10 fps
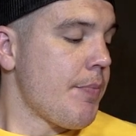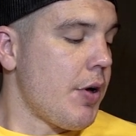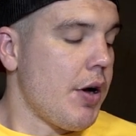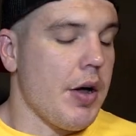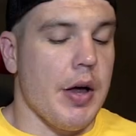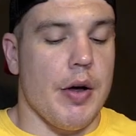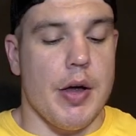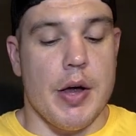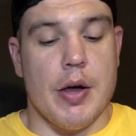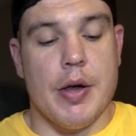Oh hell
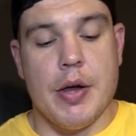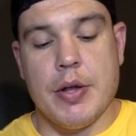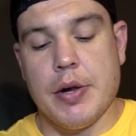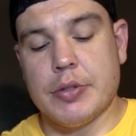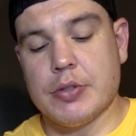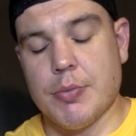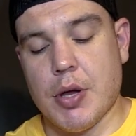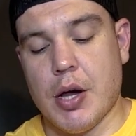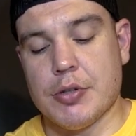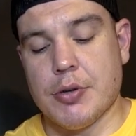yeah, it's gonna be
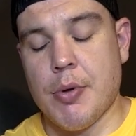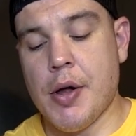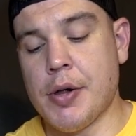awesome.